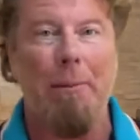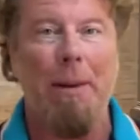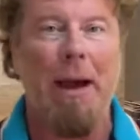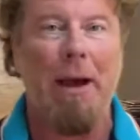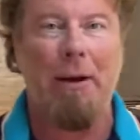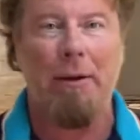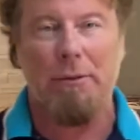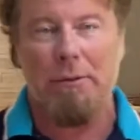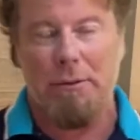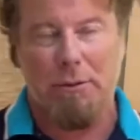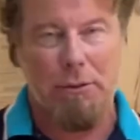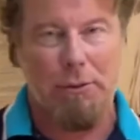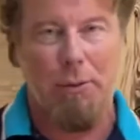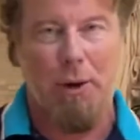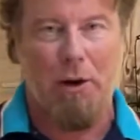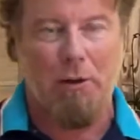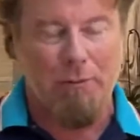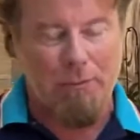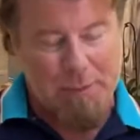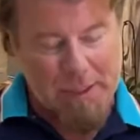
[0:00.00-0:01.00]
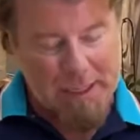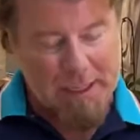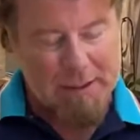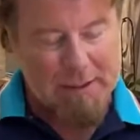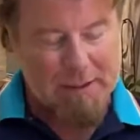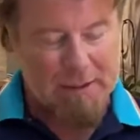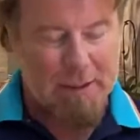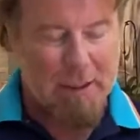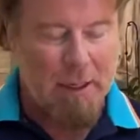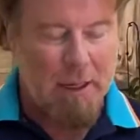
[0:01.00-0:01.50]
about 12
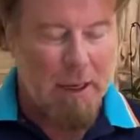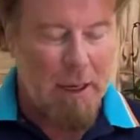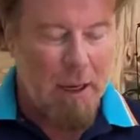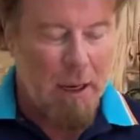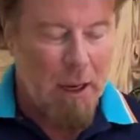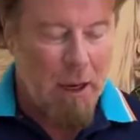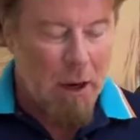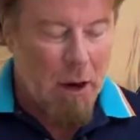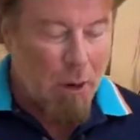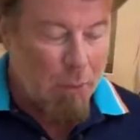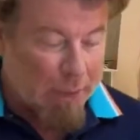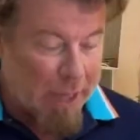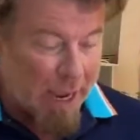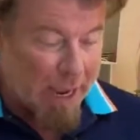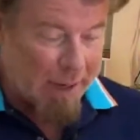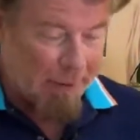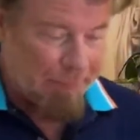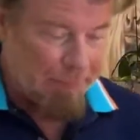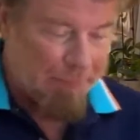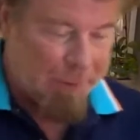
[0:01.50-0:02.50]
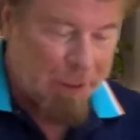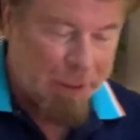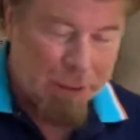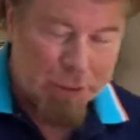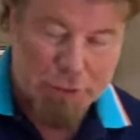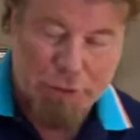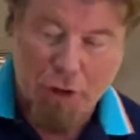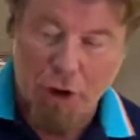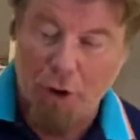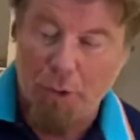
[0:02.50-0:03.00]
minutes. Okay,
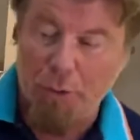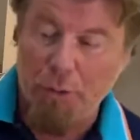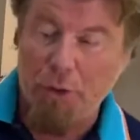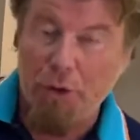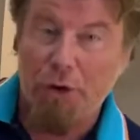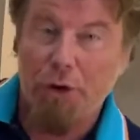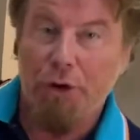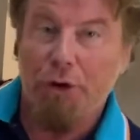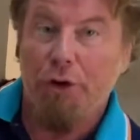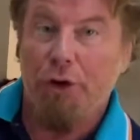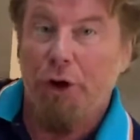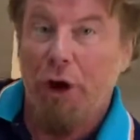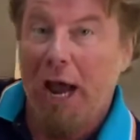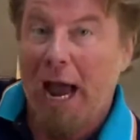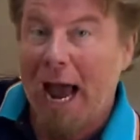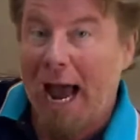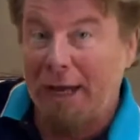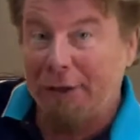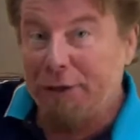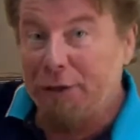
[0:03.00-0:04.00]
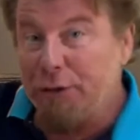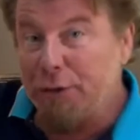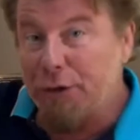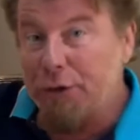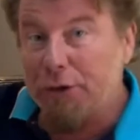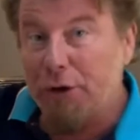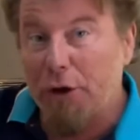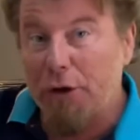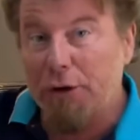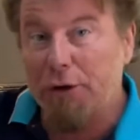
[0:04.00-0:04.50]
so as you
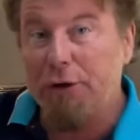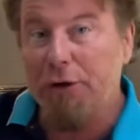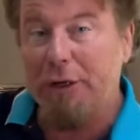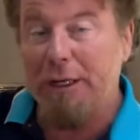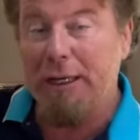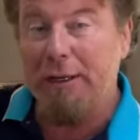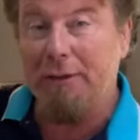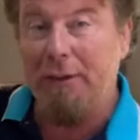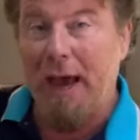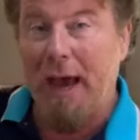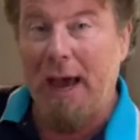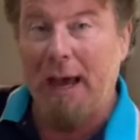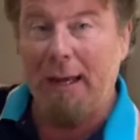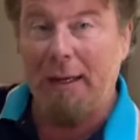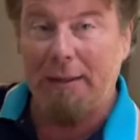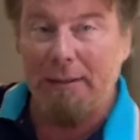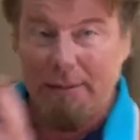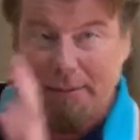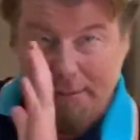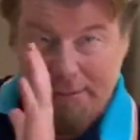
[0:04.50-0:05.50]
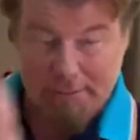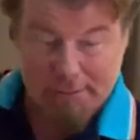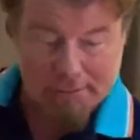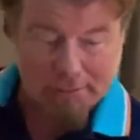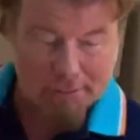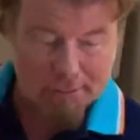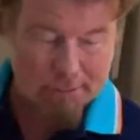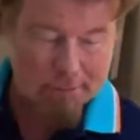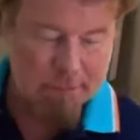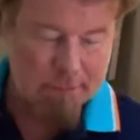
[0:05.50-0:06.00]
start cooking that,
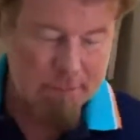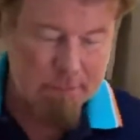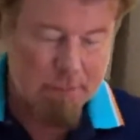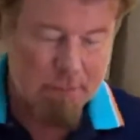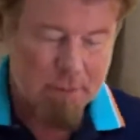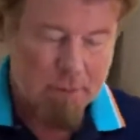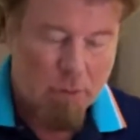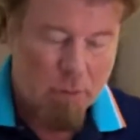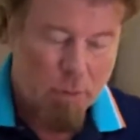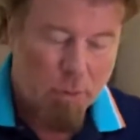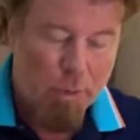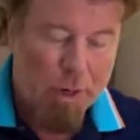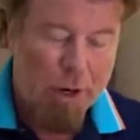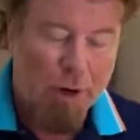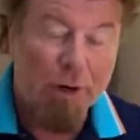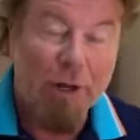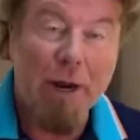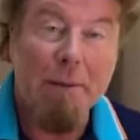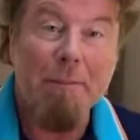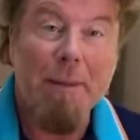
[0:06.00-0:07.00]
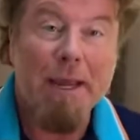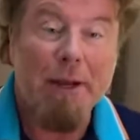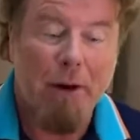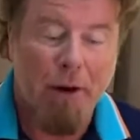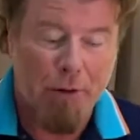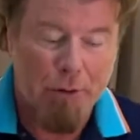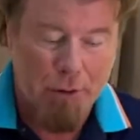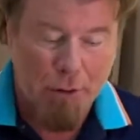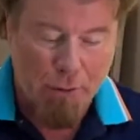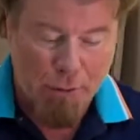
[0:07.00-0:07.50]
we are going to make
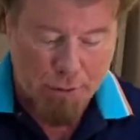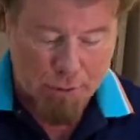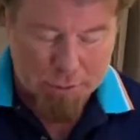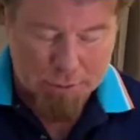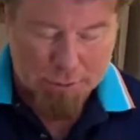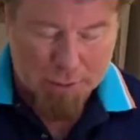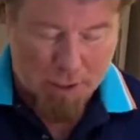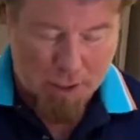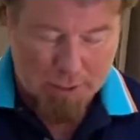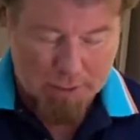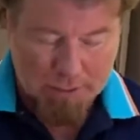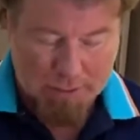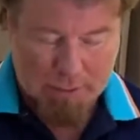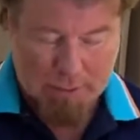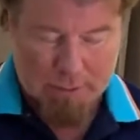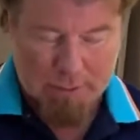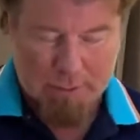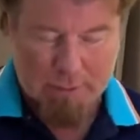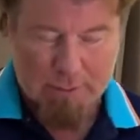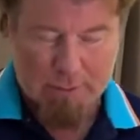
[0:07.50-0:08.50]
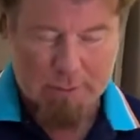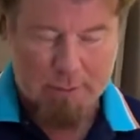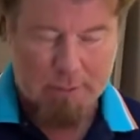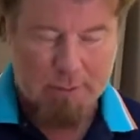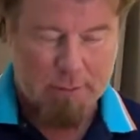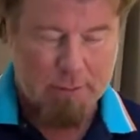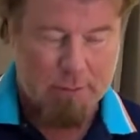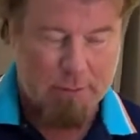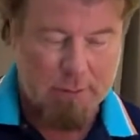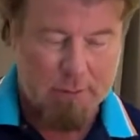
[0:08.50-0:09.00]
our yogurt sauce.
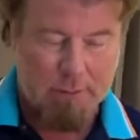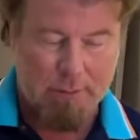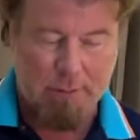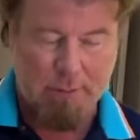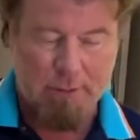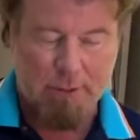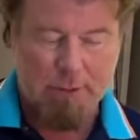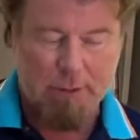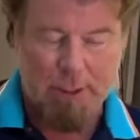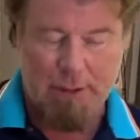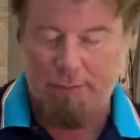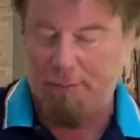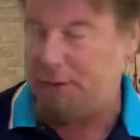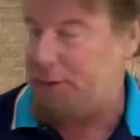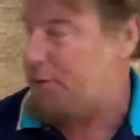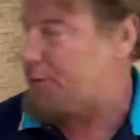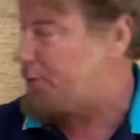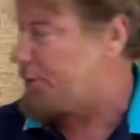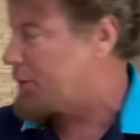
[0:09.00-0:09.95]
We'll save these